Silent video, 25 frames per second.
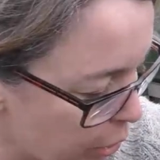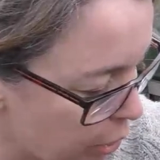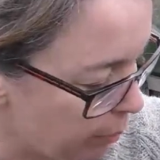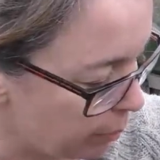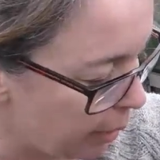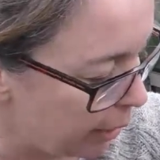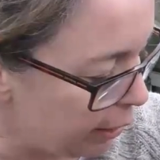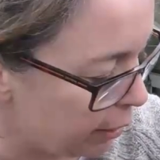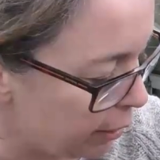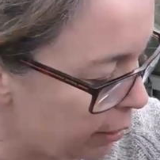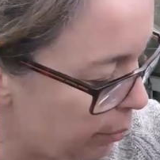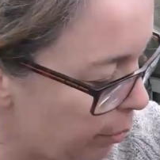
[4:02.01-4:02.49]

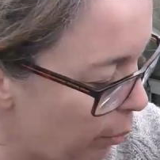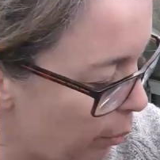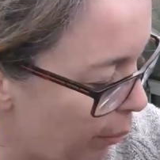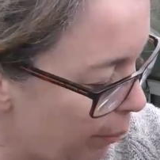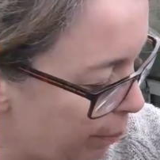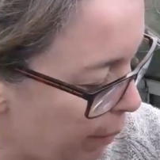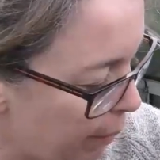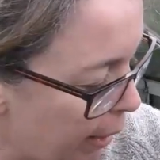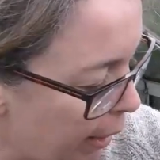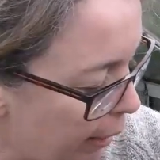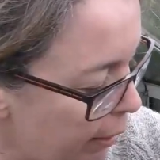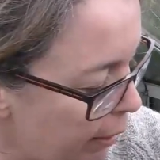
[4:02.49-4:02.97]
many of them in one
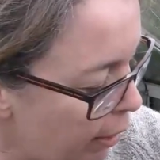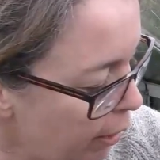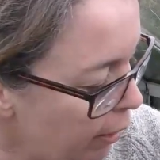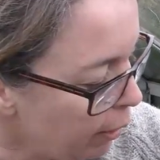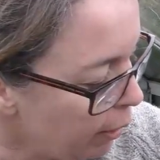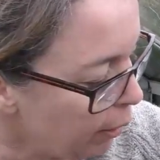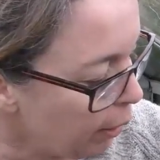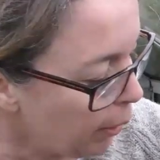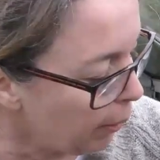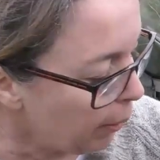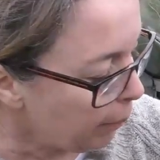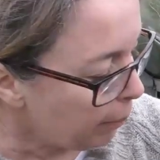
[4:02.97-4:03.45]
pile.
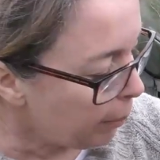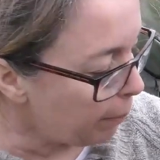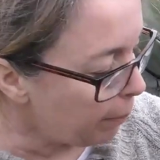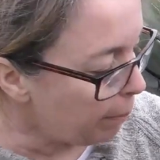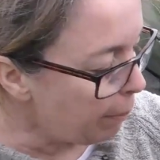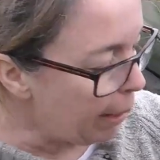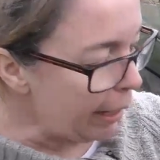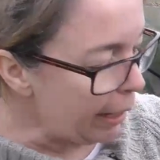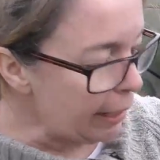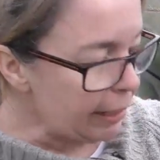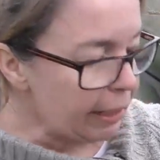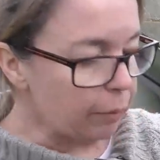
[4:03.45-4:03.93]
But
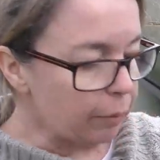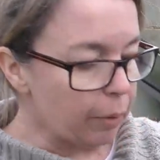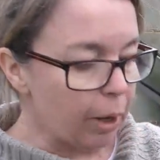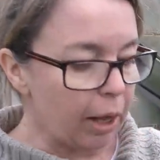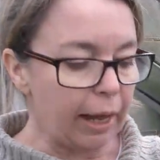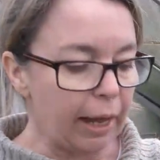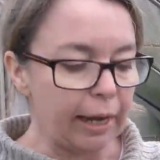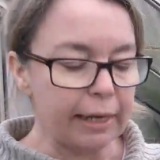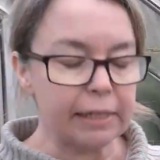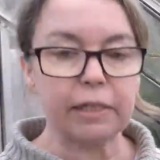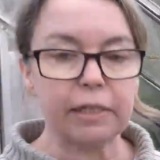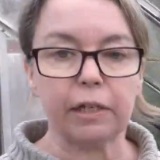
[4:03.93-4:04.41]
mainly what
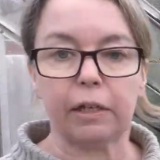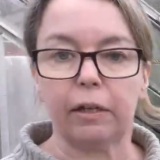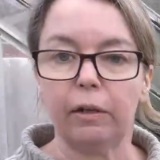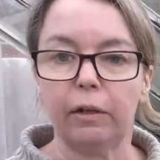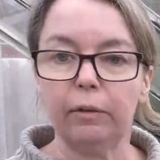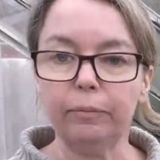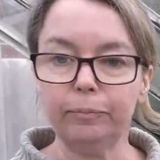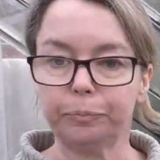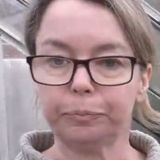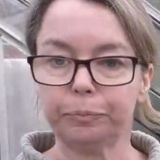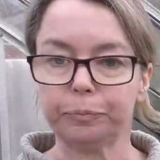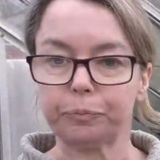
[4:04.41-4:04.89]
I do,
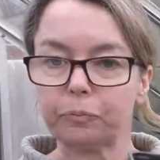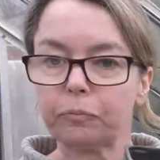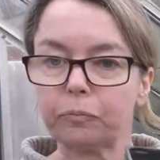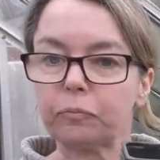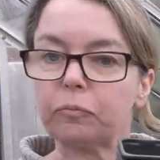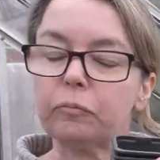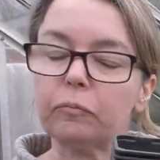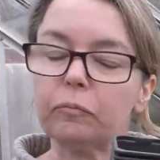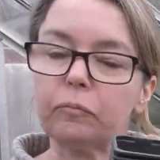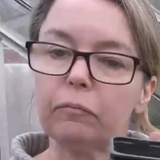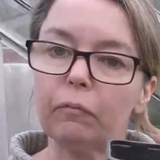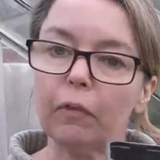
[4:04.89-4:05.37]

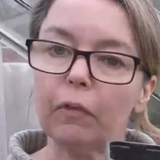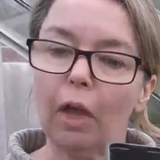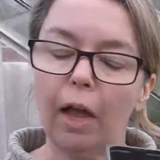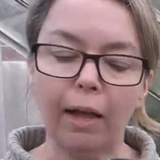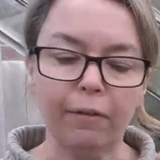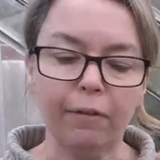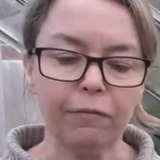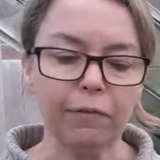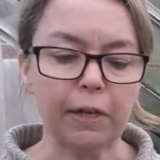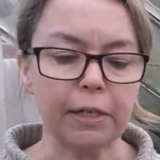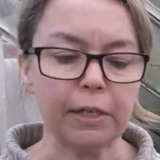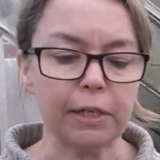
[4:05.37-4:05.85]

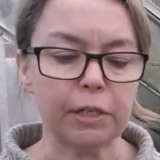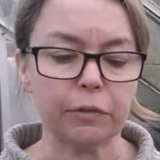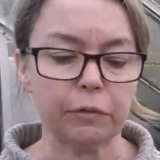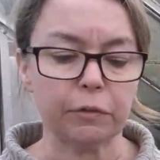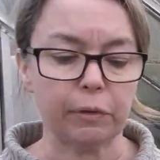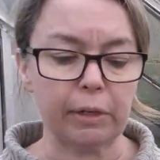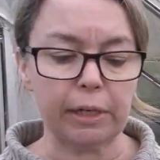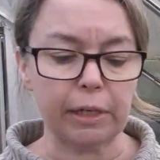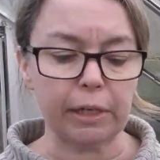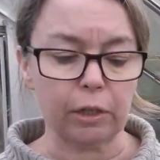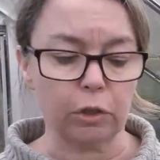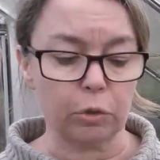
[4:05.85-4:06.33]
I find it's
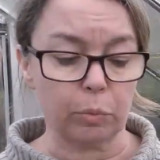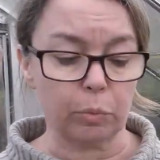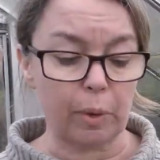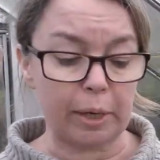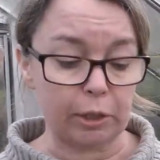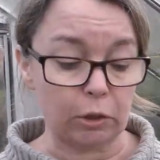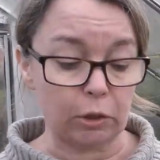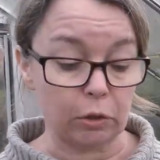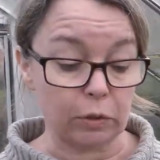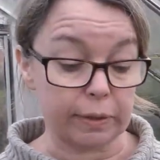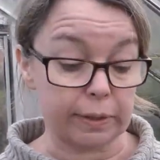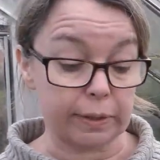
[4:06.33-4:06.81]
really good when
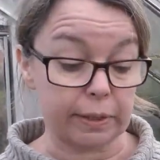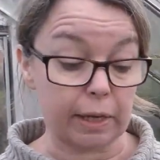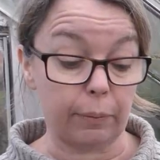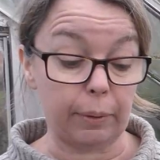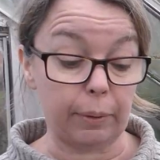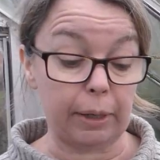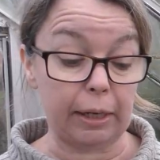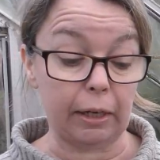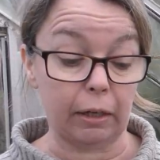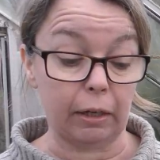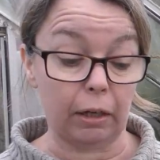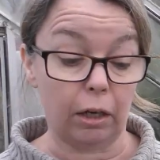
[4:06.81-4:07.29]
you're
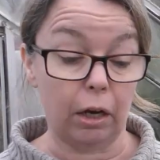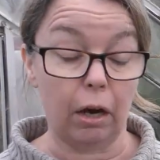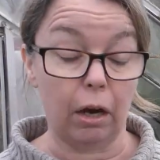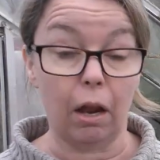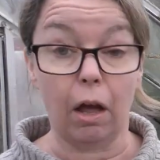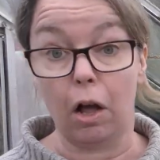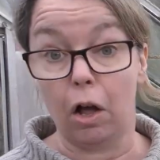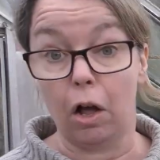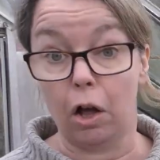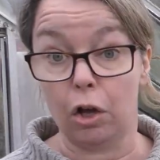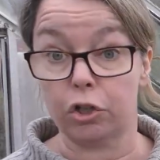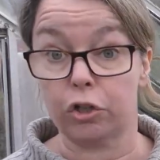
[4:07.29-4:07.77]
sowing
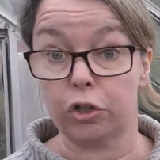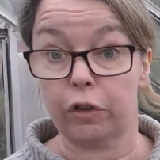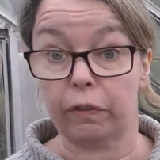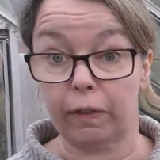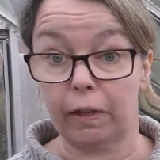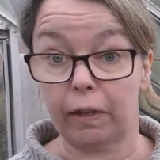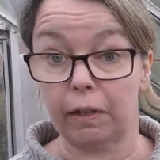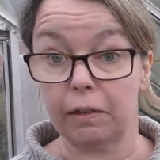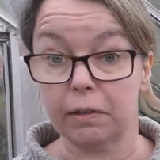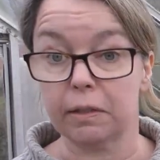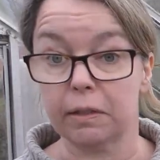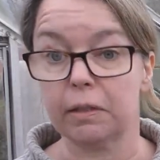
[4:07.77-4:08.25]
larger
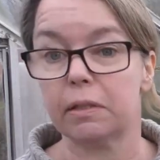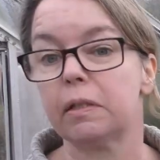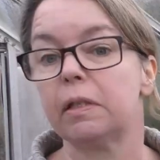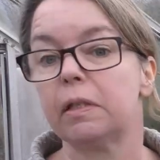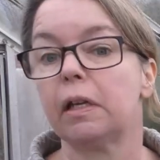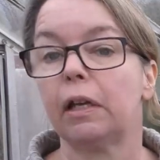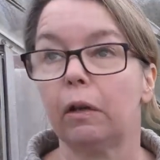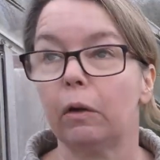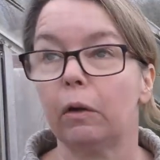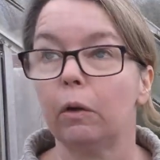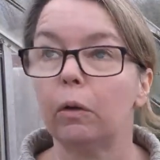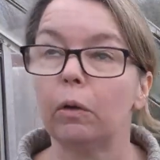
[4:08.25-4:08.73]
things,
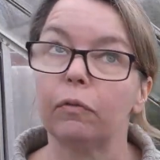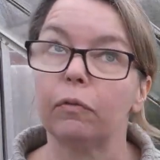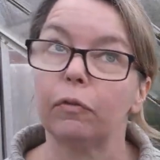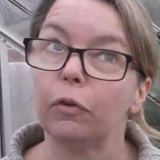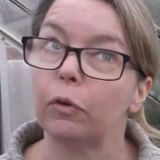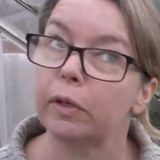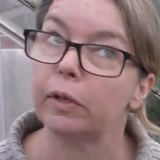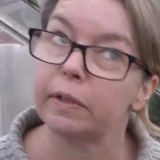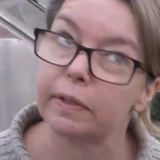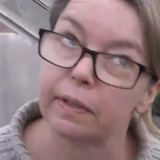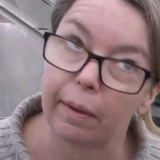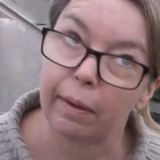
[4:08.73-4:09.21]
so
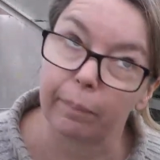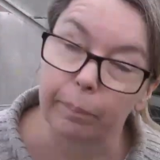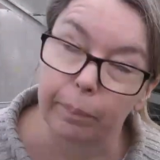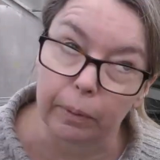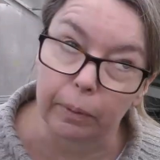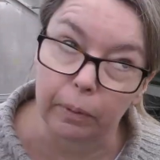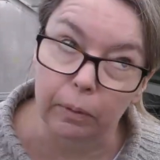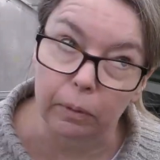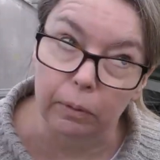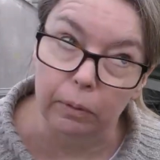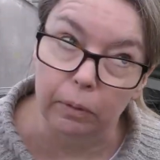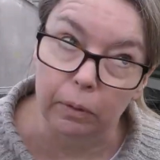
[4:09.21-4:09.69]
for
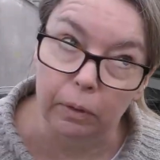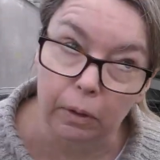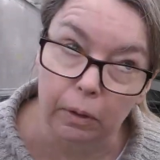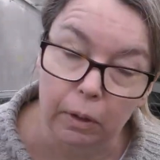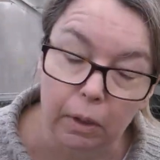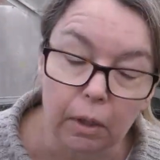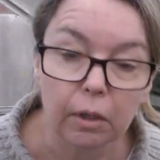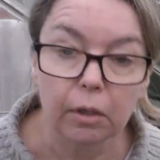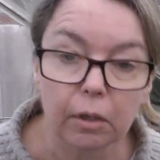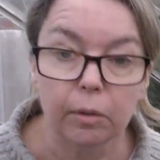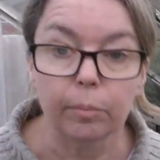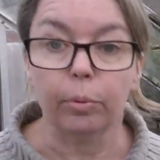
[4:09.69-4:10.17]
example
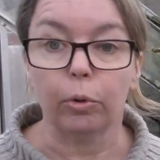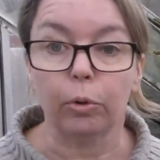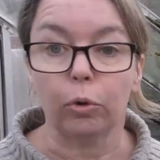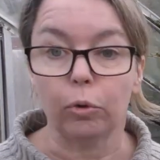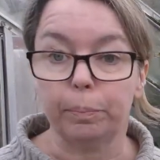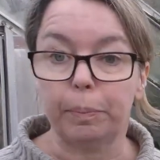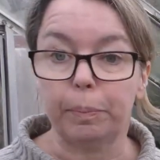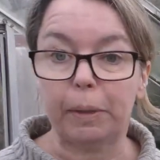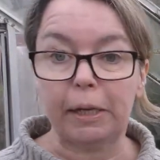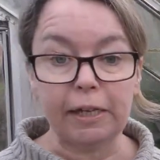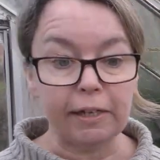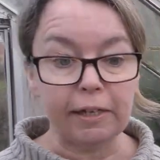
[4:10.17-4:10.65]

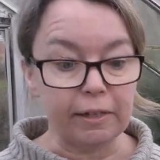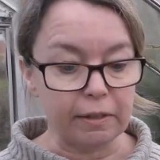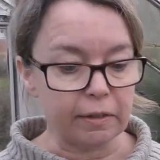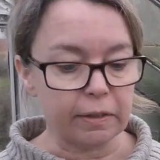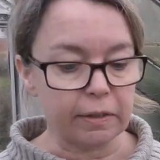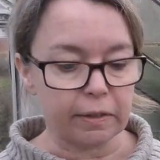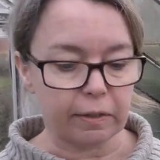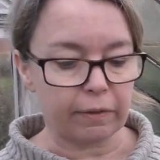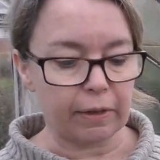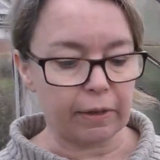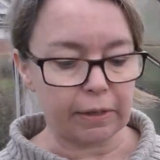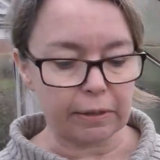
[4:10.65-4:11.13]
broad
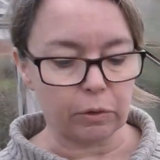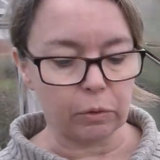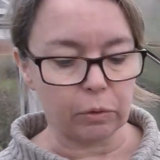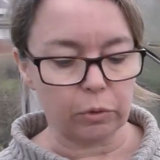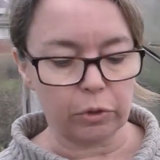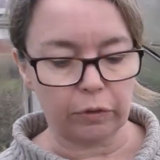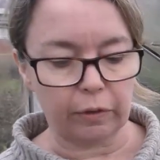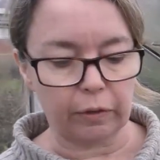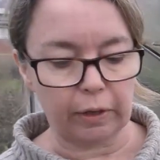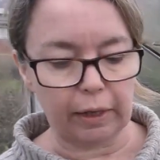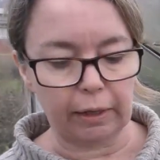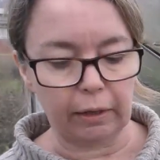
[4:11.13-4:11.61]
beans, that sort
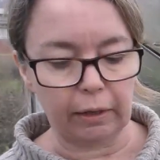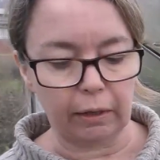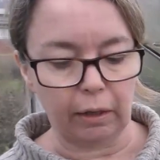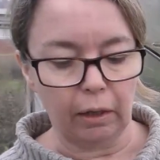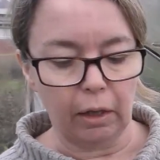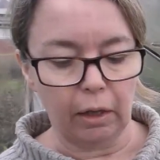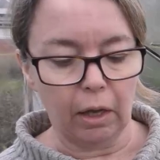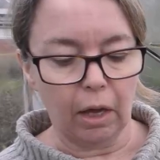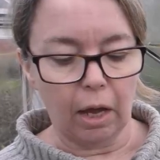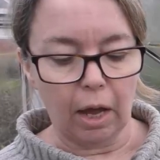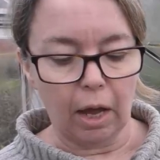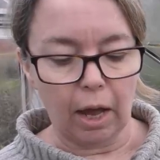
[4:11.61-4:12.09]
of thing.
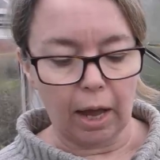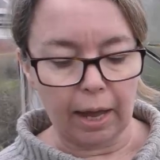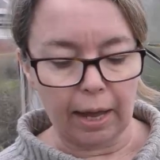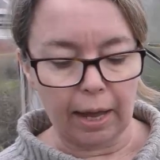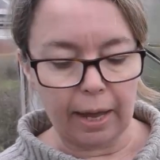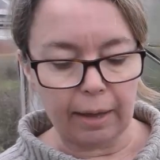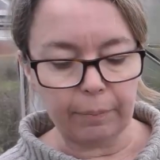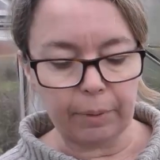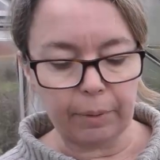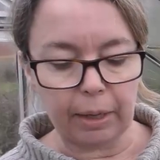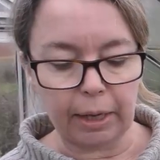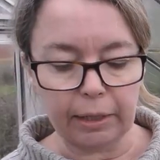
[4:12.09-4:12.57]

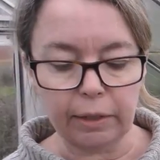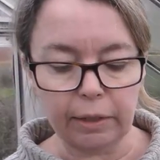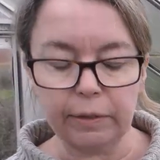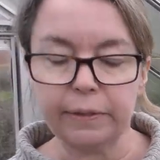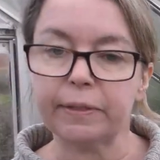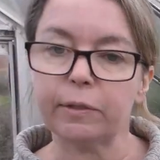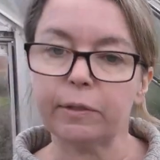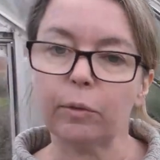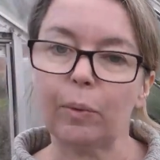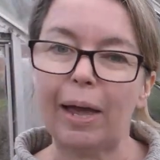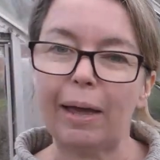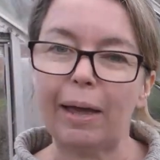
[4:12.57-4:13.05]
I use
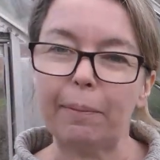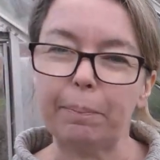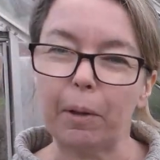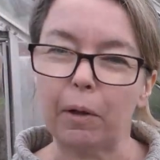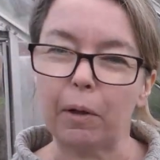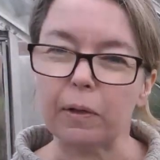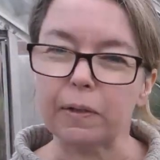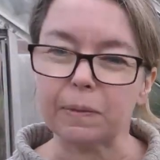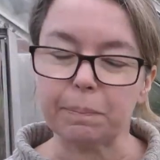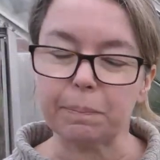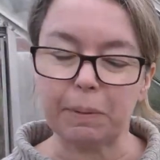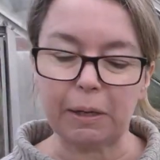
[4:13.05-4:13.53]
square
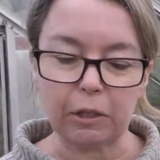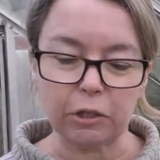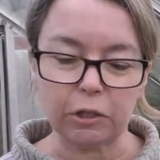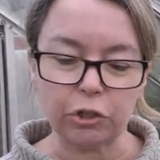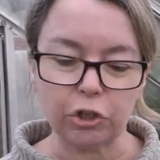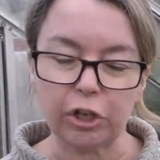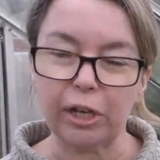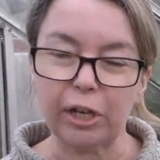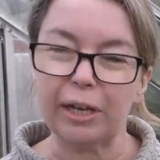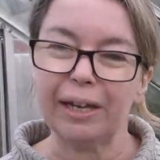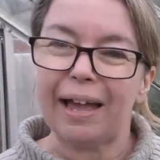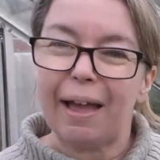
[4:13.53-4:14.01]
pots because
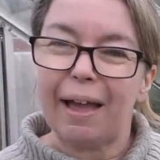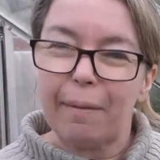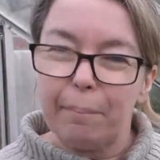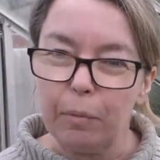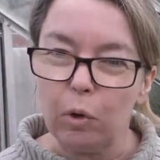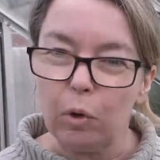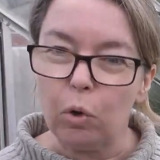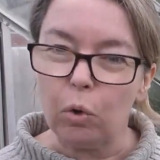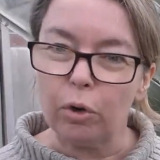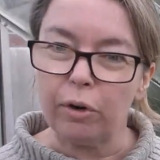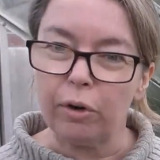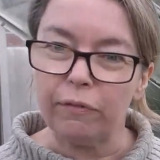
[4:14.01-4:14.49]
you can get
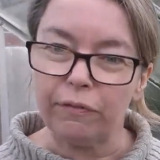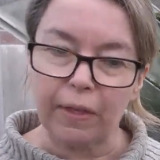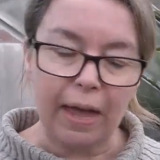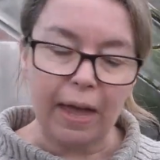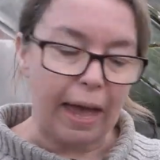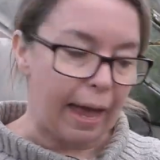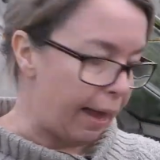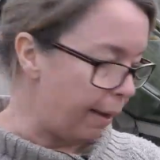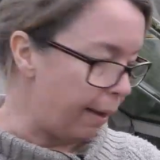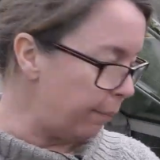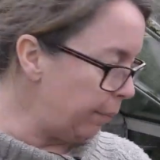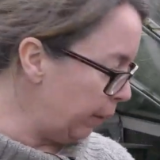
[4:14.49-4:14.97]
more of
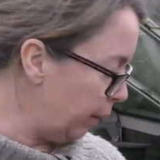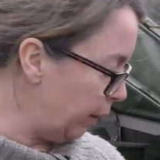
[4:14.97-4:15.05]
them